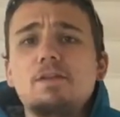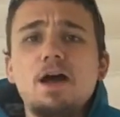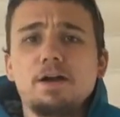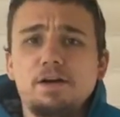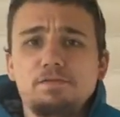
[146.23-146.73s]

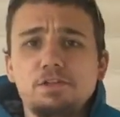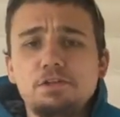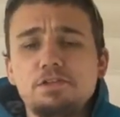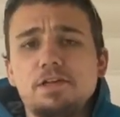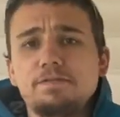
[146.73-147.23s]
long enough to
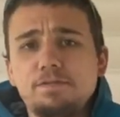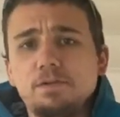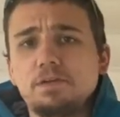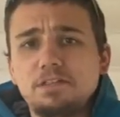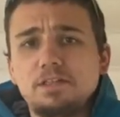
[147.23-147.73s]
use it at
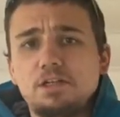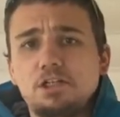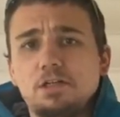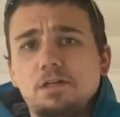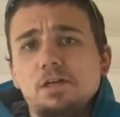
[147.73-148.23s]
full
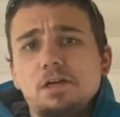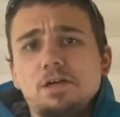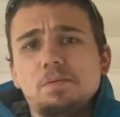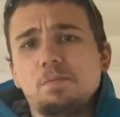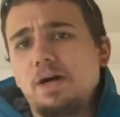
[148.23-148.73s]
extension,
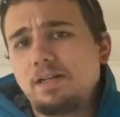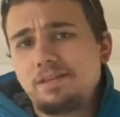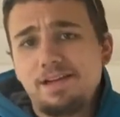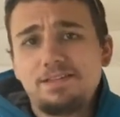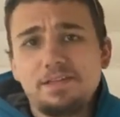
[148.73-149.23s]
but
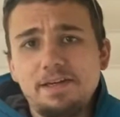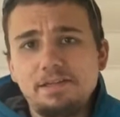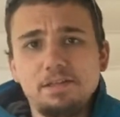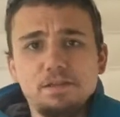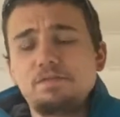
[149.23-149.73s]
that's
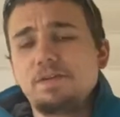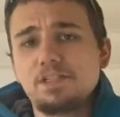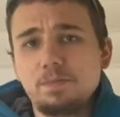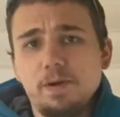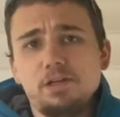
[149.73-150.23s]
easily
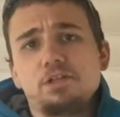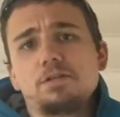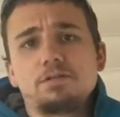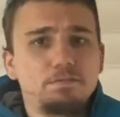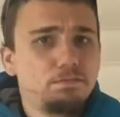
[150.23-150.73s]
fixed by
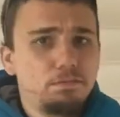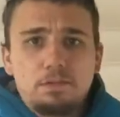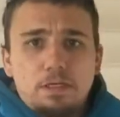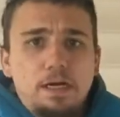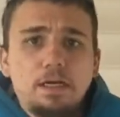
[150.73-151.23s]
just
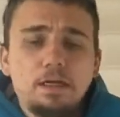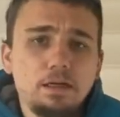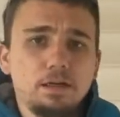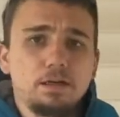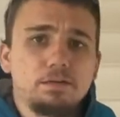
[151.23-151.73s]

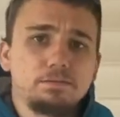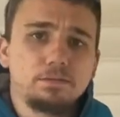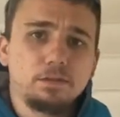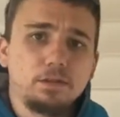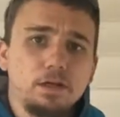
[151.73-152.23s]
tying
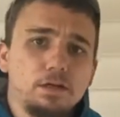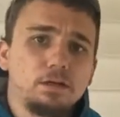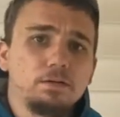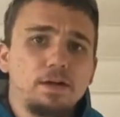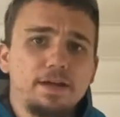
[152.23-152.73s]

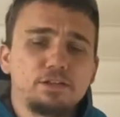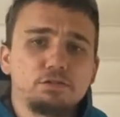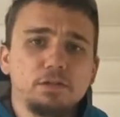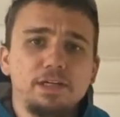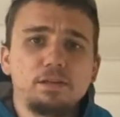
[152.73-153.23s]
an
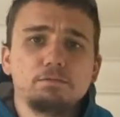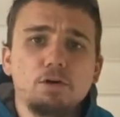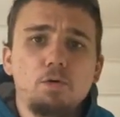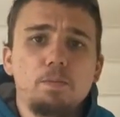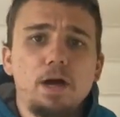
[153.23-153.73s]
extra length of
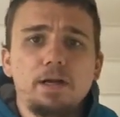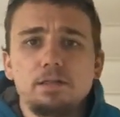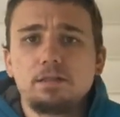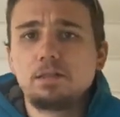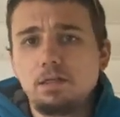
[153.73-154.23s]
rope on
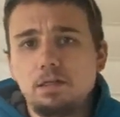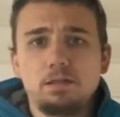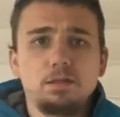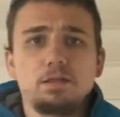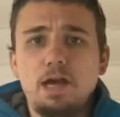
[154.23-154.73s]
it to get
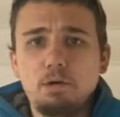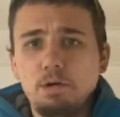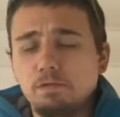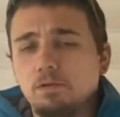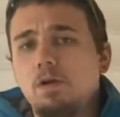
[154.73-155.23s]
it to
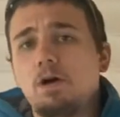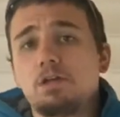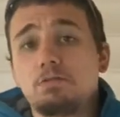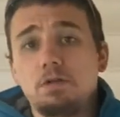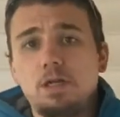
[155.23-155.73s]
however long
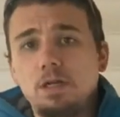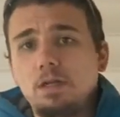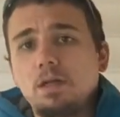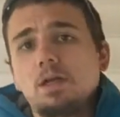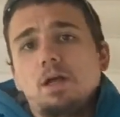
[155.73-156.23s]
you need
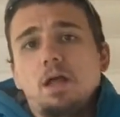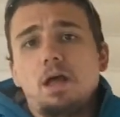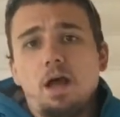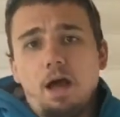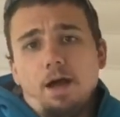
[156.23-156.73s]
it.
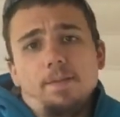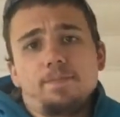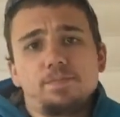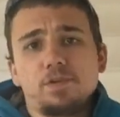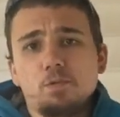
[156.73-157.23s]

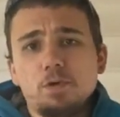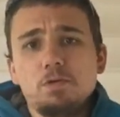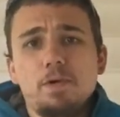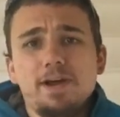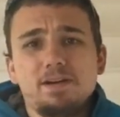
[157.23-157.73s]
Um, we
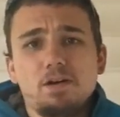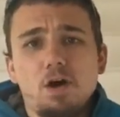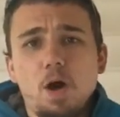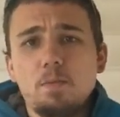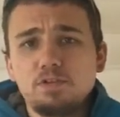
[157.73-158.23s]
went
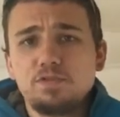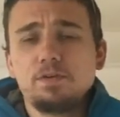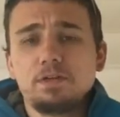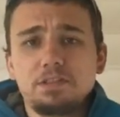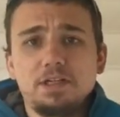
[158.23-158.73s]
almost
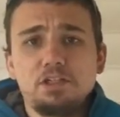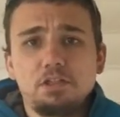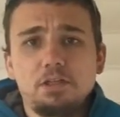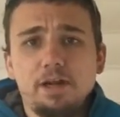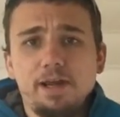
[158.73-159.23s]
full
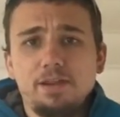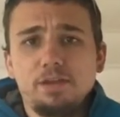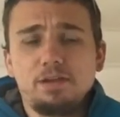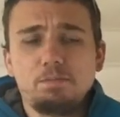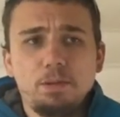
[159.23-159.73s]
extension today. I
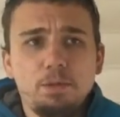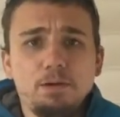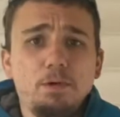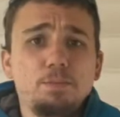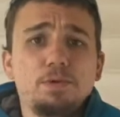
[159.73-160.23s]
think maybe
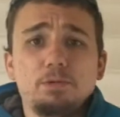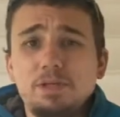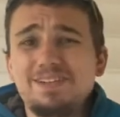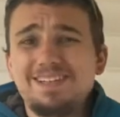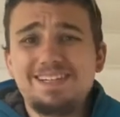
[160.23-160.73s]
at one point we
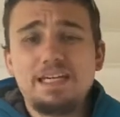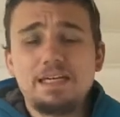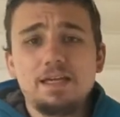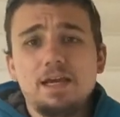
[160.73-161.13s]
even did.